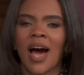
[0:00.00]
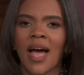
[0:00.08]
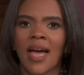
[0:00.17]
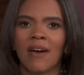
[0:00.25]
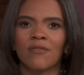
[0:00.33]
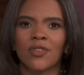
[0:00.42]
I
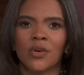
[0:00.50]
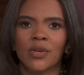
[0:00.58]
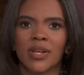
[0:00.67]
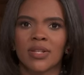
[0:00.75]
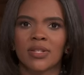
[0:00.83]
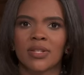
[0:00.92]
have
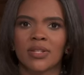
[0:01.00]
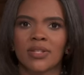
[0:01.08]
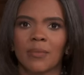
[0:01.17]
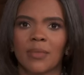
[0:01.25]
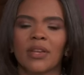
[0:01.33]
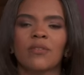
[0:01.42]
noticed
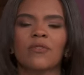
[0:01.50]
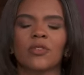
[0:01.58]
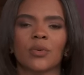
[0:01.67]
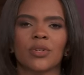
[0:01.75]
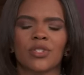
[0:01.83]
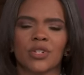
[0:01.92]
some
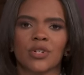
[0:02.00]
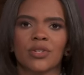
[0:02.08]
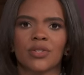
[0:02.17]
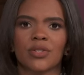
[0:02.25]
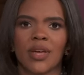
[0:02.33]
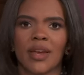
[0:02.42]

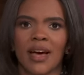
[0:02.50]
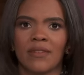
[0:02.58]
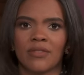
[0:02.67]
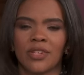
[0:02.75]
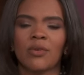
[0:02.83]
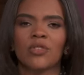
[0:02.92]
influencers that
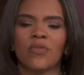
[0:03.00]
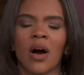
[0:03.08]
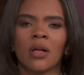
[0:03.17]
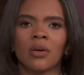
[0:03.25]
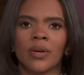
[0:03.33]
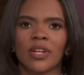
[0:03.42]
have huge
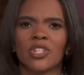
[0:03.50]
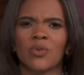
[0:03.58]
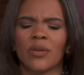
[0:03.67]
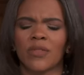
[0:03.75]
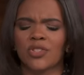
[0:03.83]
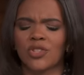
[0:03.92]
followings
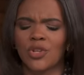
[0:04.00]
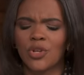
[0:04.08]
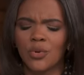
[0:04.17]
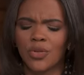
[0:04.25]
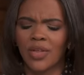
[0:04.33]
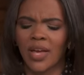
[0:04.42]
doing this
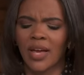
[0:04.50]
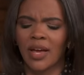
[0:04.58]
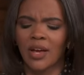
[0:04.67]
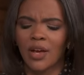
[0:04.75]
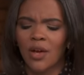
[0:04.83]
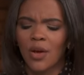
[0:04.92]
new
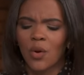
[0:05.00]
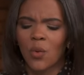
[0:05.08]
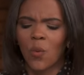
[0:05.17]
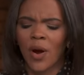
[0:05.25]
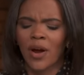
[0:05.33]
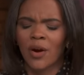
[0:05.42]
thing
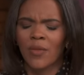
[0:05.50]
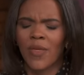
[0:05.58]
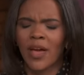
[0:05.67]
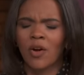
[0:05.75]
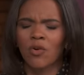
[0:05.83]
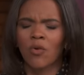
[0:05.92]
where
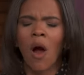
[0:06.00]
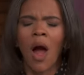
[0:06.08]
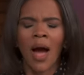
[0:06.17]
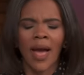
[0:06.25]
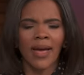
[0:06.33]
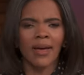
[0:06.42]
they
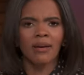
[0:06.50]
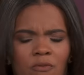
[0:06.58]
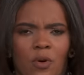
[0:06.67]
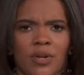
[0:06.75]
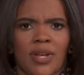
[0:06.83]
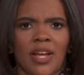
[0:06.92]
cry
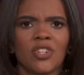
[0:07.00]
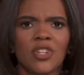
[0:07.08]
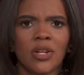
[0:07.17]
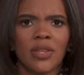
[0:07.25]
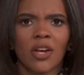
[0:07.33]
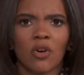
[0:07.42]
for
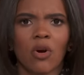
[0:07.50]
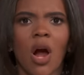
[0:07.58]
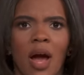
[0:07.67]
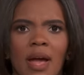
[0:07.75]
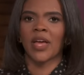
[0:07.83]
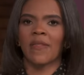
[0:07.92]
attention. They
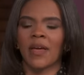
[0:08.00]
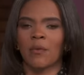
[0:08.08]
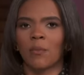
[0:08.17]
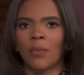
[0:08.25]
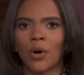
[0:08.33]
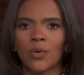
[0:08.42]
cry and they
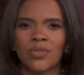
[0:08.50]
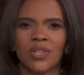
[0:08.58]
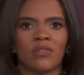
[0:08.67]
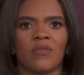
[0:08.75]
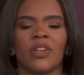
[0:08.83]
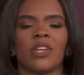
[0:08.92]
will post
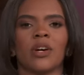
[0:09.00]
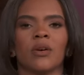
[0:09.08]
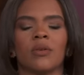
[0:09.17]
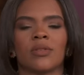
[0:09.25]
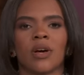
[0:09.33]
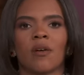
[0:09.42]
these
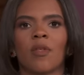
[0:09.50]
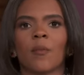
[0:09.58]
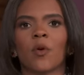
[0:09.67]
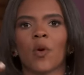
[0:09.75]
videos of them